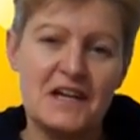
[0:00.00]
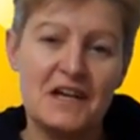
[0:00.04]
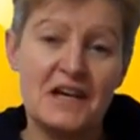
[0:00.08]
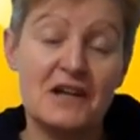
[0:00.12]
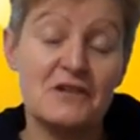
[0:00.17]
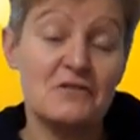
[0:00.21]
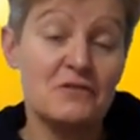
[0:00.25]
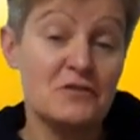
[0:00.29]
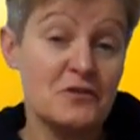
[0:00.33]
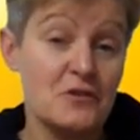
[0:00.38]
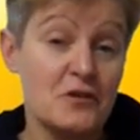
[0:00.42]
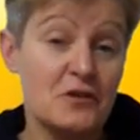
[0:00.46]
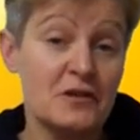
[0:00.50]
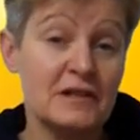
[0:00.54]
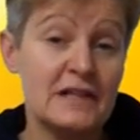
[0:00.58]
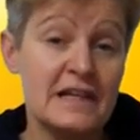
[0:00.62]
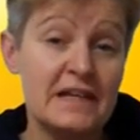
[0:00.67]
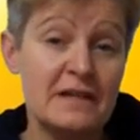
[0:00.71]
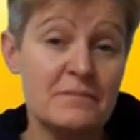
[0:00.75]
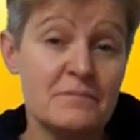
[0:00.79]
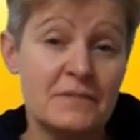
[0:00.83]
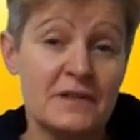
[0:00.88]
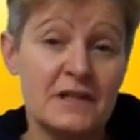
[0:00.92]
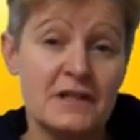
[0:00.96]
And thirdly,
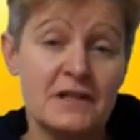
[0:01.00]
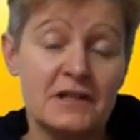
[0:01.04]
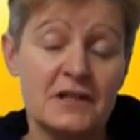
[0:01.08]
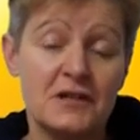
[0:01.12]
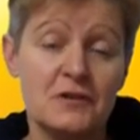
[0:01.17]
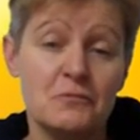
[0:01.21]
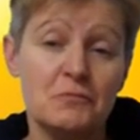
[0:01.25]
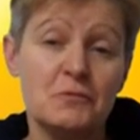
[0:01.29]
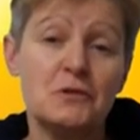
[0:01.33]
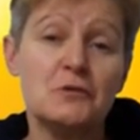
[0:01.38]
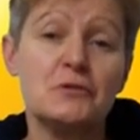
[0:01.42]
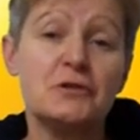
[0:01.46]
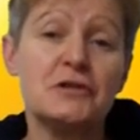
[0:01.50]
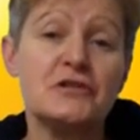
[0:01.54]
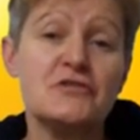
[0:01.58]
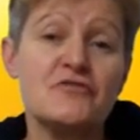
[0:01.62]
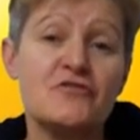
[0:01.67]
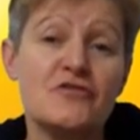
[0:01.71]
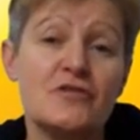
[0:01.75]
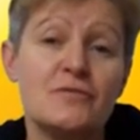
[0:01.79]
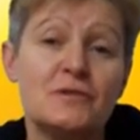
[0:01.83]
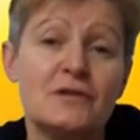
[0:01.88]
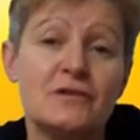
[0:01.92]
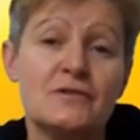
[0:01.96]
it will
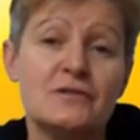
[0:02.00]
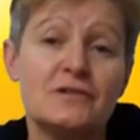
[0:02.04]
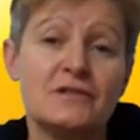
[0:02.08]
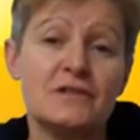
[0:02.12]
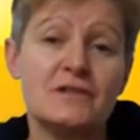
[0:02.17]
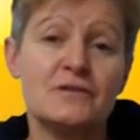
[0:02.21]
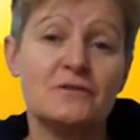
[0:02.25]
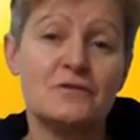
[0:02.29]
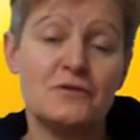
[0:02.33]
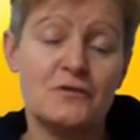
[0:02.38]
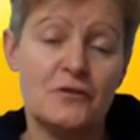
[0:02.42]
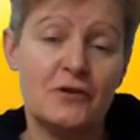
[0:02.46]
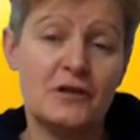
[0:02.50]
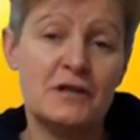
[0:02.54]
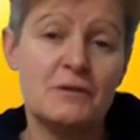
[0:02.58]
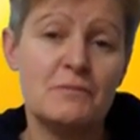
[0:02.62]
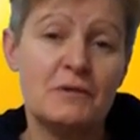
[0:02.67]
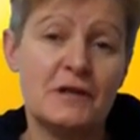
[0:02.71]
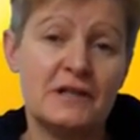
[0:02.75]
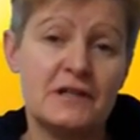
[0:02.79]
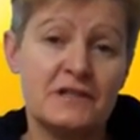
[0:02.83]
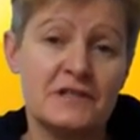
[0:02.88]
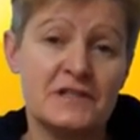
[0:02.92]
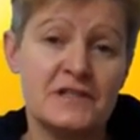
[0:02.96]
contribute 30
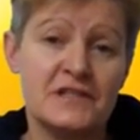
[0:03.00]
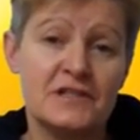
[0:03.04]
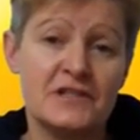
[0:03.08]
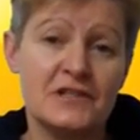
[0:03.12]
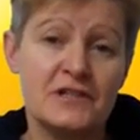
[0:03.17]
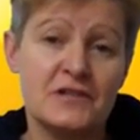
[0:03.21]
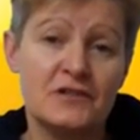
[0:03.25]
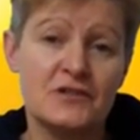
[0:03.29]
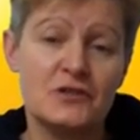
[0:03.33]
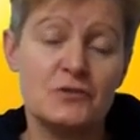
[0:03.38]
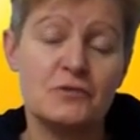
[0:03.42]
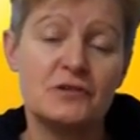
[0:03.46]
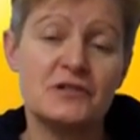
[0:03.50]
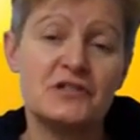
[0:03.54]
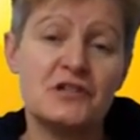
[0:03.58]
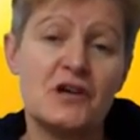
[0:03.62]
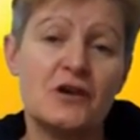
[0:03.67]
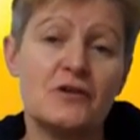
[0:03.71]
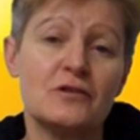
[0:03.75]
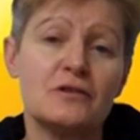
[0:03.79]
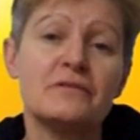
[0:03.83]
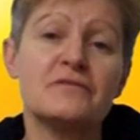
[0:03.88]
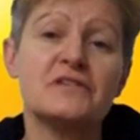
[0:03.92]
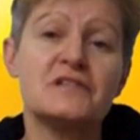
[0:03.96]
minutes to a
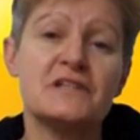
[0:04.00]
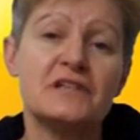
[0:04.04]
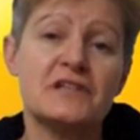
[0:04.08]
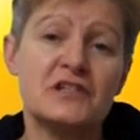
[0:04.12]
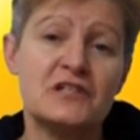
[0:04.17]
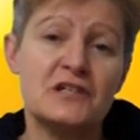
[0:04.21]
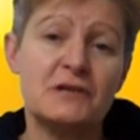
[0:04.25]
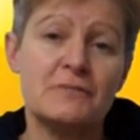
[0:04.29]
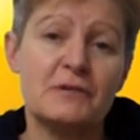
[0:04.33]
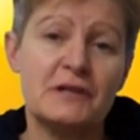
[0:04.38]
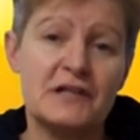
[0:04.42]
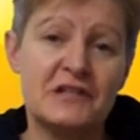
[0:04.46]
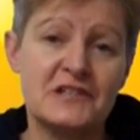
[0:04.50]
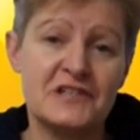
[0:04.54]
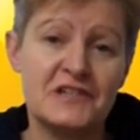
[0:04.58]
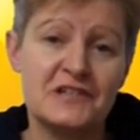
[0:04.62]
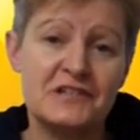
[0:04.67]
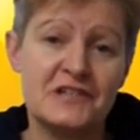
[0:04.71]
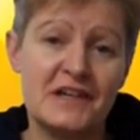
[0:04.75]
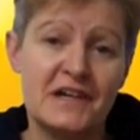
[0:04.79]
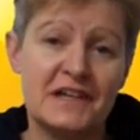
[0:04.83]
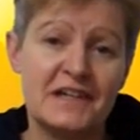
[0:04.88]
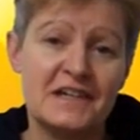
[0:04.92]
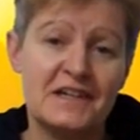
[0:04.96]
total of 60 minutes a
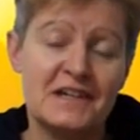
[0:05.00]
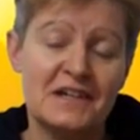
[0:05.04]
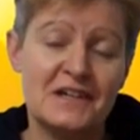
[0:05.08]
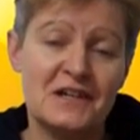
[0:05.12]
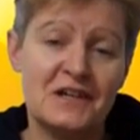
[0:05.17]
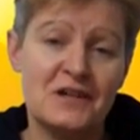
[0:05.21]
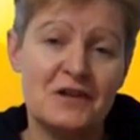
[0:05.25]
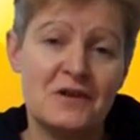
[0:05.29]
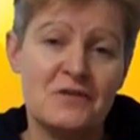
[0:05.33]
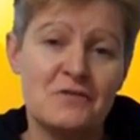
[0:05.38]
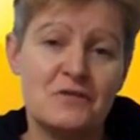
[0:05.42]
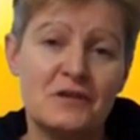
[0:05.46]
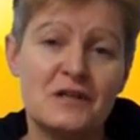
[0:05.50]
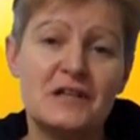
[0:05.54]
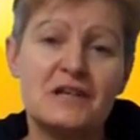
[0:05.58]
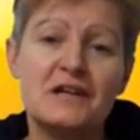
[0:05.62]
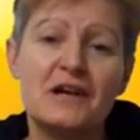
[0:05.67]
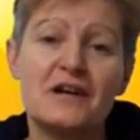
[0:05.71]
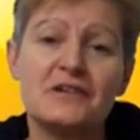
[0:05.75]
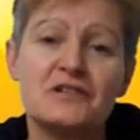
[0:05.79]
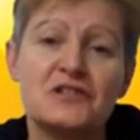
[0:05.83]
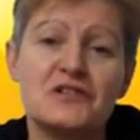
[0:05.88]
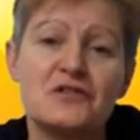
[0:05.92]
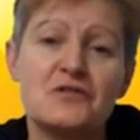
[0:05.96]
day that a
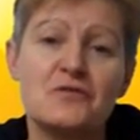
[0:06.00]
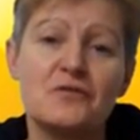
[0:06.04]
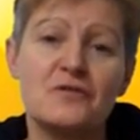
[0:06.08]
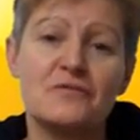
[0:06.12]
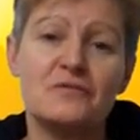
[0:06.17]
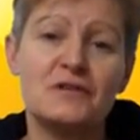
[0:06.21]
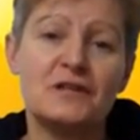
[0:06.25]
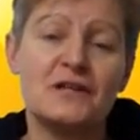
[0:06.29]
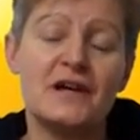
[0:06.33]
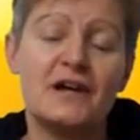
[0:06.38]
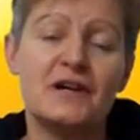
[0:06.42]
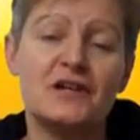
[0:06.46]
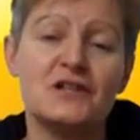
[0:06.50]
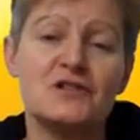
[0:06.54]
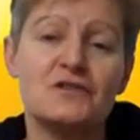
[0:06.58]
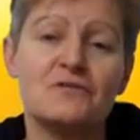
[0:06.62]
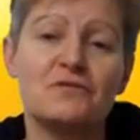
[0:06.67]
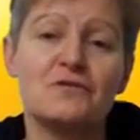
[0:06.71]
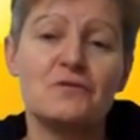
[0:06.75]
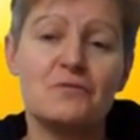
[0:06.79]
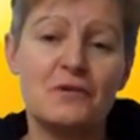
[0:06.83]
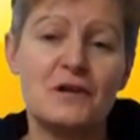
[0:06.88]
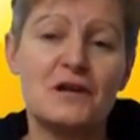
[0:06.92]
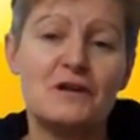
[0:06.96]
youngster of the age of
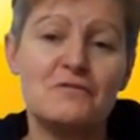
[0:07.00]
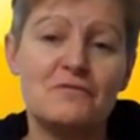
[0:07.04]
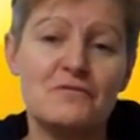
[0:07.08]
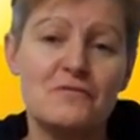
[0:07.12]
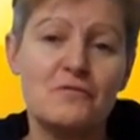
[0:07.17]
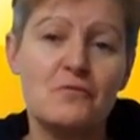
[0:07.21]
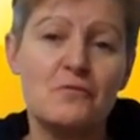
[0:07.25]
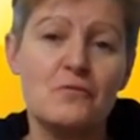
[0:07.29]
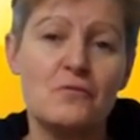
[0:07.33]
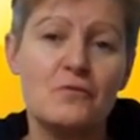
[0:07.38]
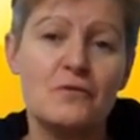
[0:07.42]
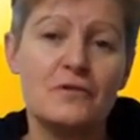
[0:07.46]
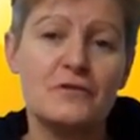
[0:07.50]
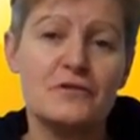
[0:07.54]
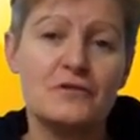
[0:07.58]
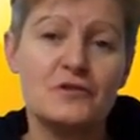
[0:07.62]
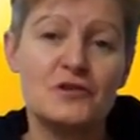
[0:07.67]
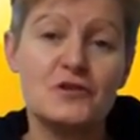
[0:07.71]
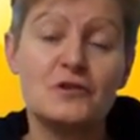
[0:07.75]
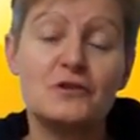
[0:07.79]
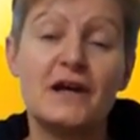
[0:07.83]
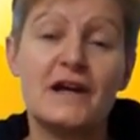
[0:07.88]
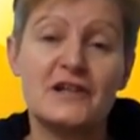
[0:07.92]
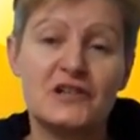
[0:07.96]
three and four
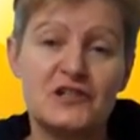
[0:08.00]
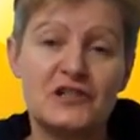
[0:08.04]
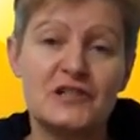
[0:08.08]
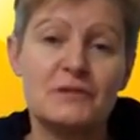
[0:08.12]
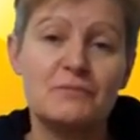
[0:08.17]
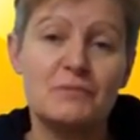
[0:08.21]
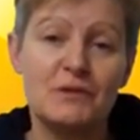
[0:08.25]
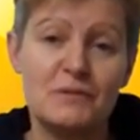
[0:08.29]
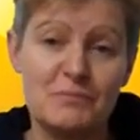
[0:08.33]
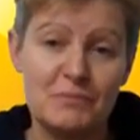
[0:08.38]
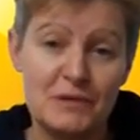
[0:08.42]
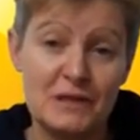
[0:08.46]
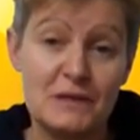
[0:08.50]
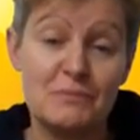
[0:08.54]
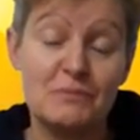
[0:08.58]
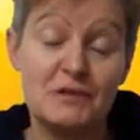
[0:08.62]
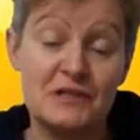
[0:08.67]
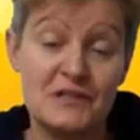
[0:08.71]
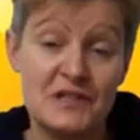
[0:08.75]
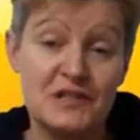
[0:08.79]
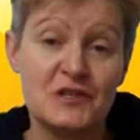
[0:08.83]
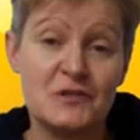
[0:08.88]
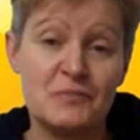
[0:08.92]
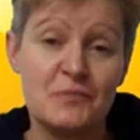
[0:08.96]
should actually be
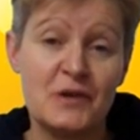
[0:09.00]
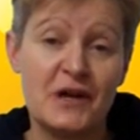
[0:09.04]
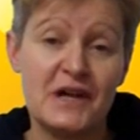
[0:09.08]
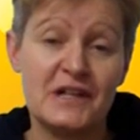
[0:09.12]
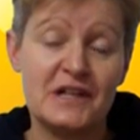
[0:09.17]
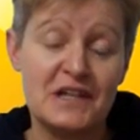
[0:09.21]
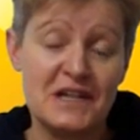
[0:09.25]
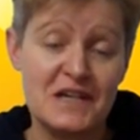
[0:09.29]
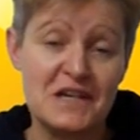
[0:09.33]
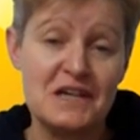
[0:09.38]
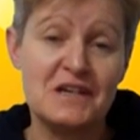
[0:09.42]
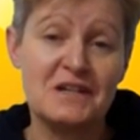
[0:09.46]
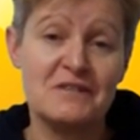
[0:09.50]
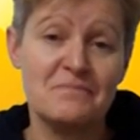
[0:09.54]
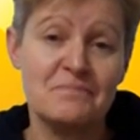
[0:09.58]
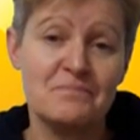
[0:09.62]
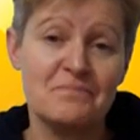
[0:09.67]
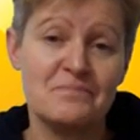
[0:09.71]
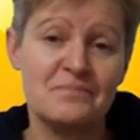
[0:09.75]
participating in.